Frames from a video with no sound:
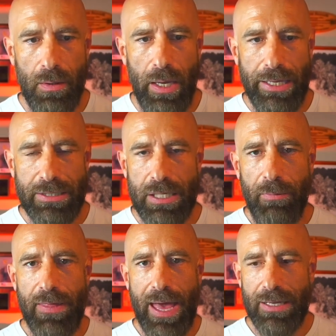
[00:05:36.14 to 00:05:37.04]
And some
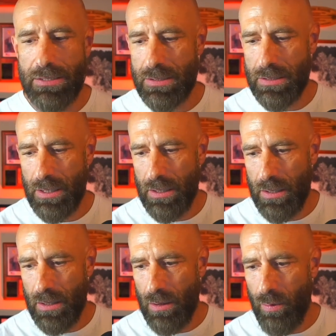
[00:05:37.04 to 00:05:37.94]
of that is
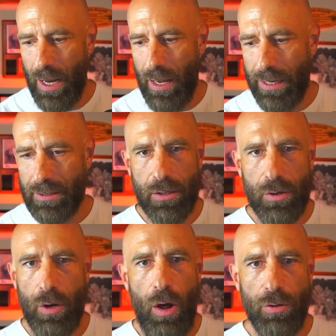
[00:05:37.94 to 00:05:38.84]
what I like to
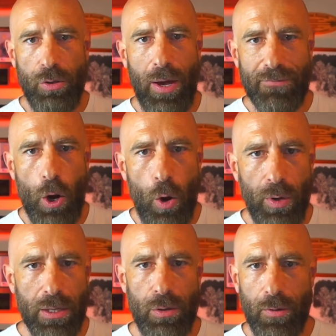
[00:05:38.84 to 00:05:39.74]
call, you have to own
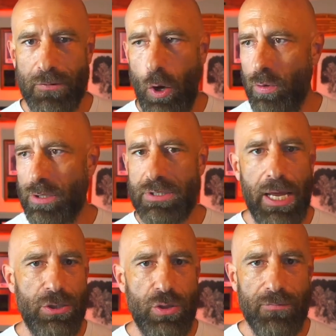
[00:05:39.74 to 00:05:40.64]
it. You have to own the
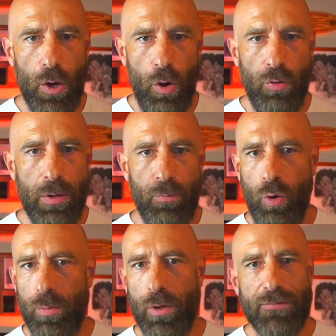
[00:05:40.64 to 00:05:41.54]
stage. You have to own the
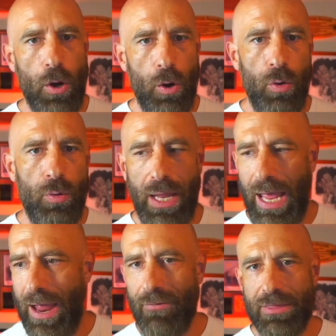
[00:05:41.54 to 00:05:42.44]
room. You have to own
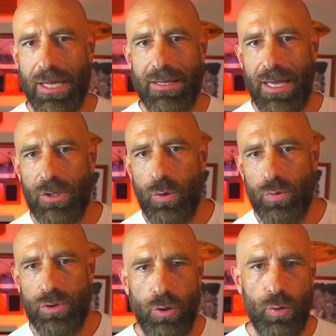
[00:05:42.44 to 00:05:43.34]
everything that you
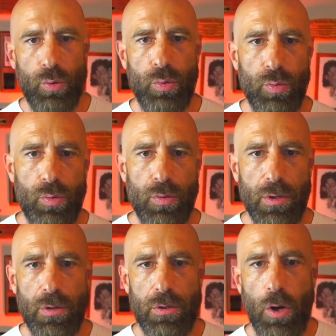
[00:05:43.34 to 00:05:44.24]
do.
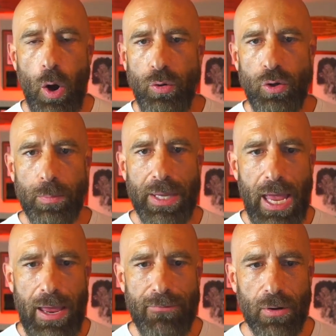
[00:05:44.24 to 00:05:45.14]
Own your
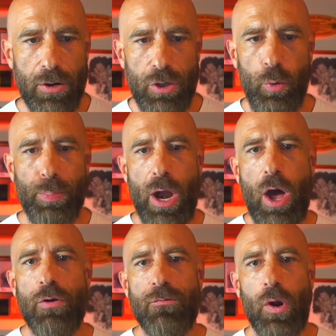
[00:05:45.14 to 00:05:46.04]
behavior. Are you
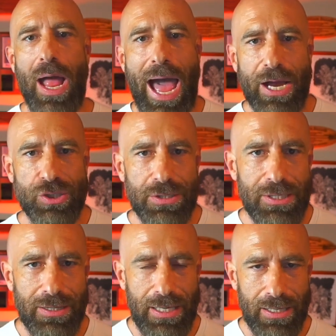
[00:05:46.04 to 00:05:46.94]
proud of your actions
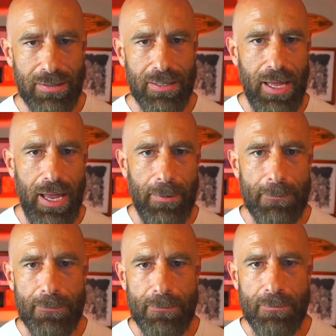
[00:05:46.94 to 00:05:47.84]
at the end of the day?
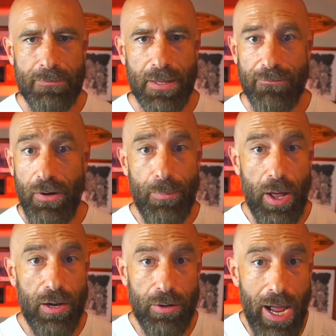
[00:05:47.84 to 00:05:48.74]
If you're not
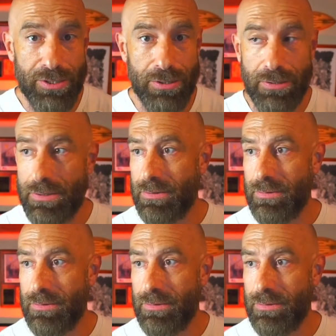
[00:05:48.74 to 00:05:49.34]
proud of your actions,